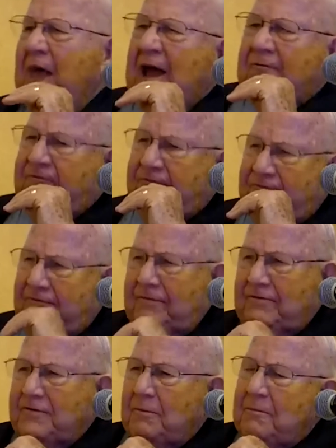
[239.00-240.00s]
that
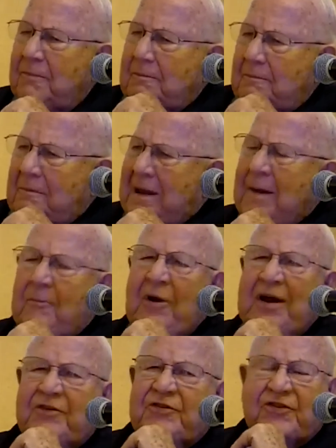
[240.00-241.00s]

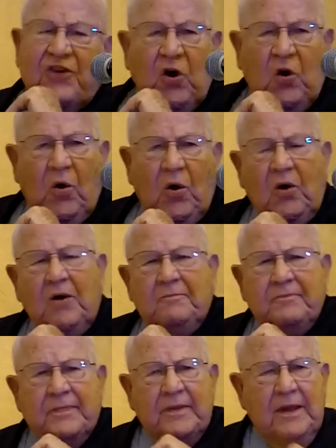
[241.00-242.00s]
memory school?"
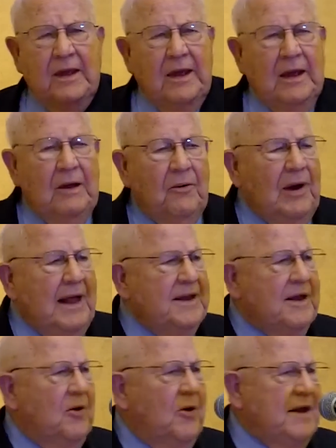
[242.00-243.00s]
Well,
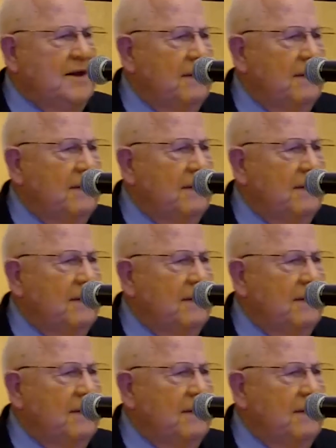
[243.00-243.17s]
when